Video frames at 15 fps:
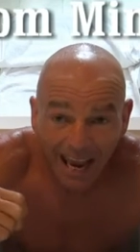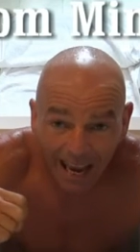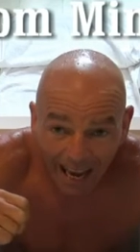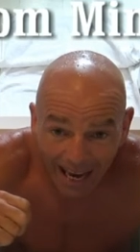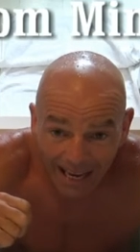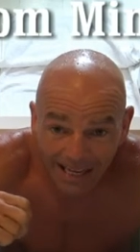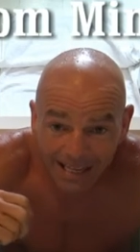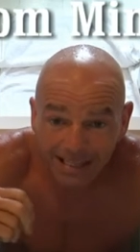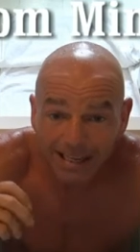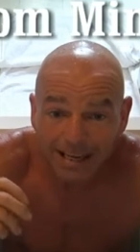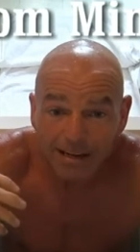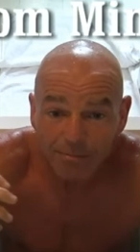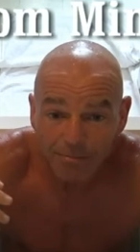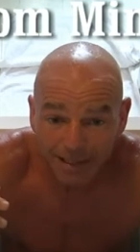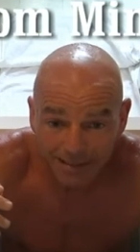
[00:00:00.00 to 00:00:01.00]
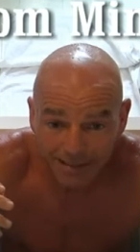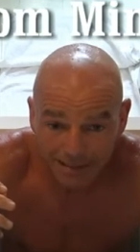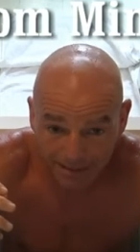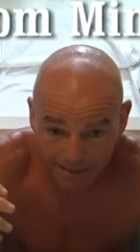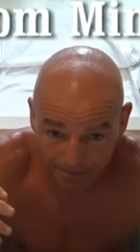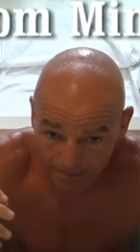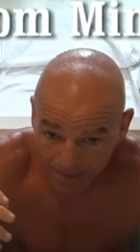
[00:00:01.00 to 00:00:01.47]
and in
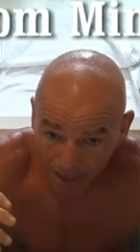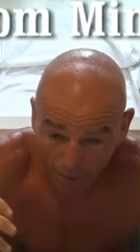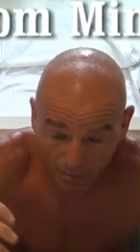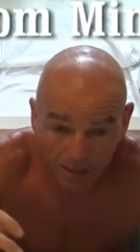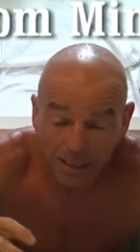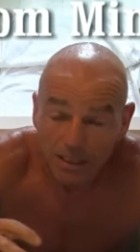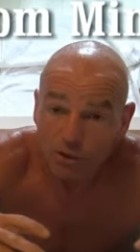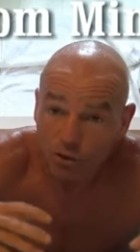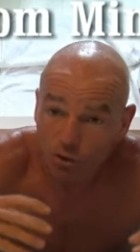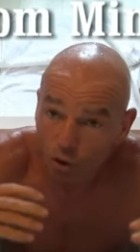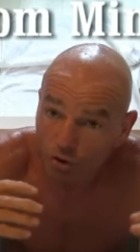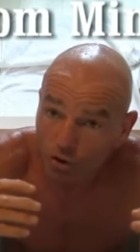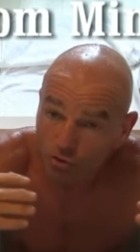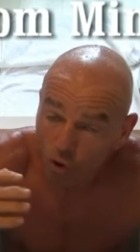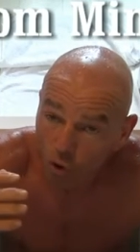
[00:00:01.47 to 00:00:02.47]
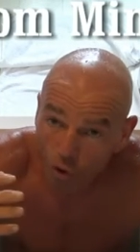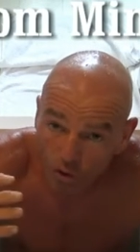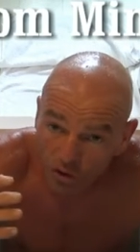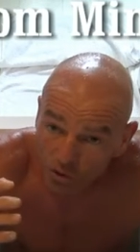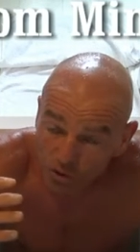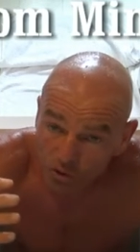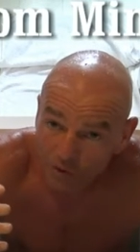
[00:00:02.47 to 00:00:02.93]
muscles. Now, saunas
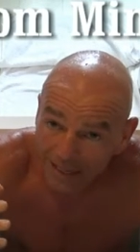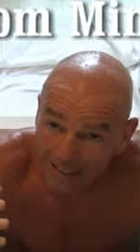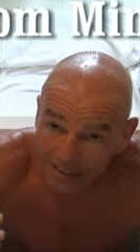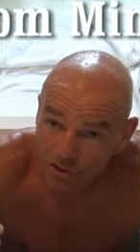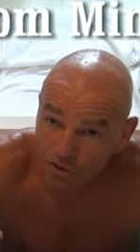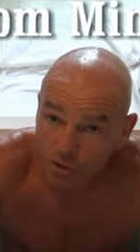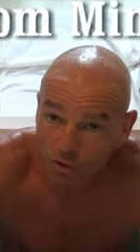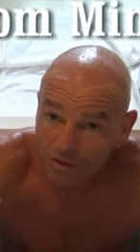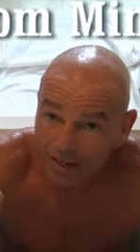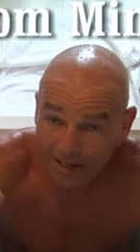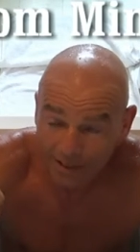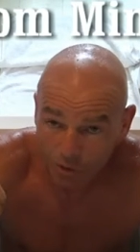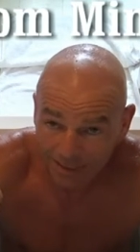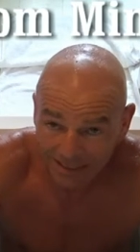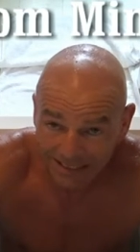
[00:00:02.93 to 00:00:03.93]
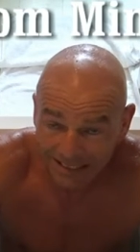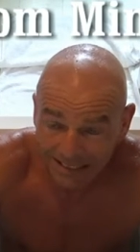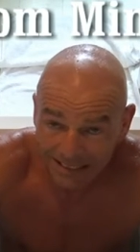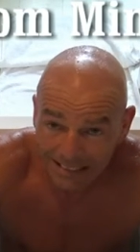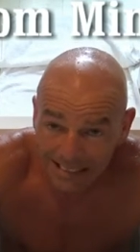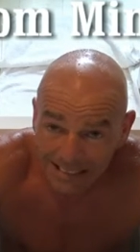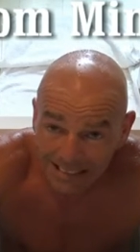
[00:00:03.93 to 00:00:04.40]
also strengthen your cardiovascular
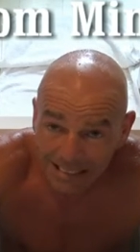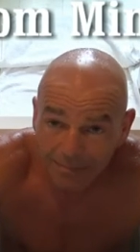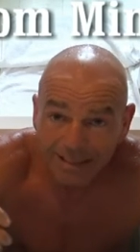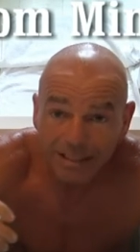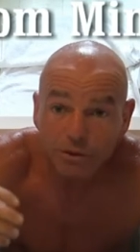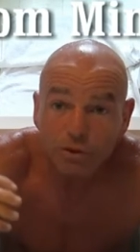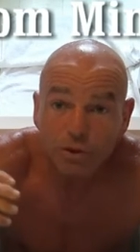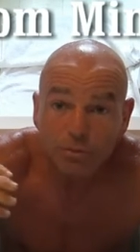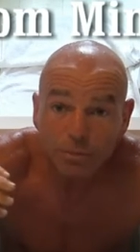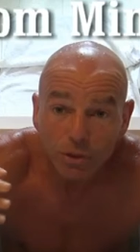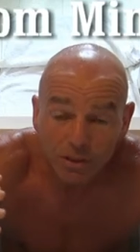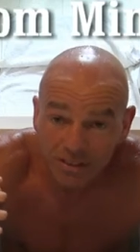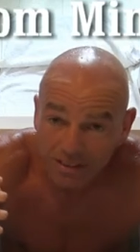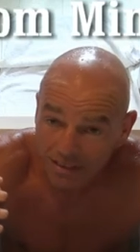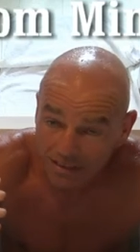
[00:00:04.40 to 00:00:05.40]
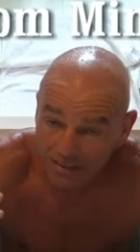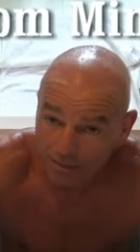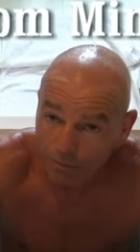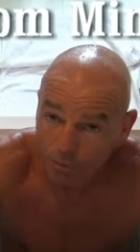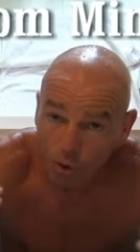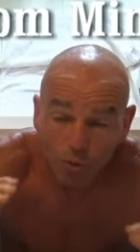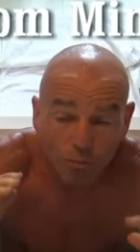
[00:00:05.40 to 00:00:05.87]
system and your immune
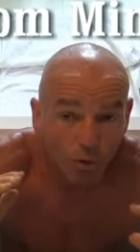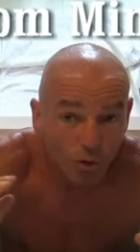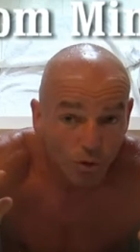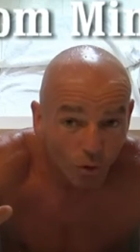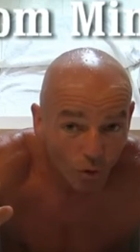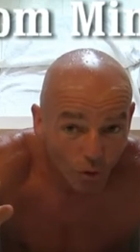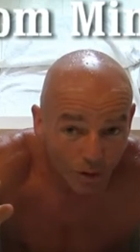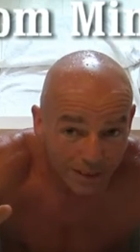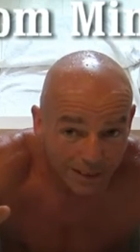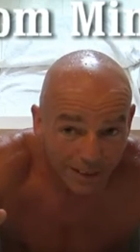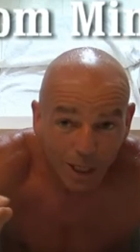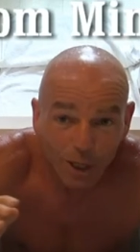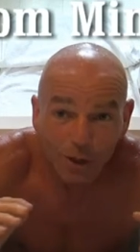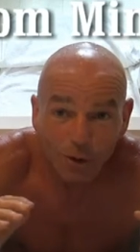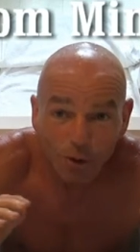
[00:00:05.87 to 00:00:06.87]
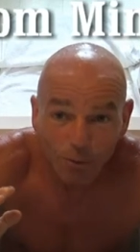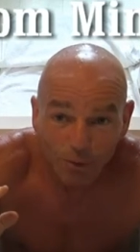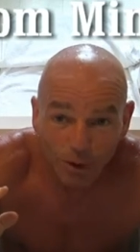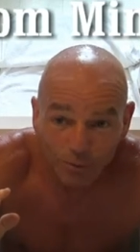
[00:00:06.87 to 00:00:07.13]
system. No more colds, no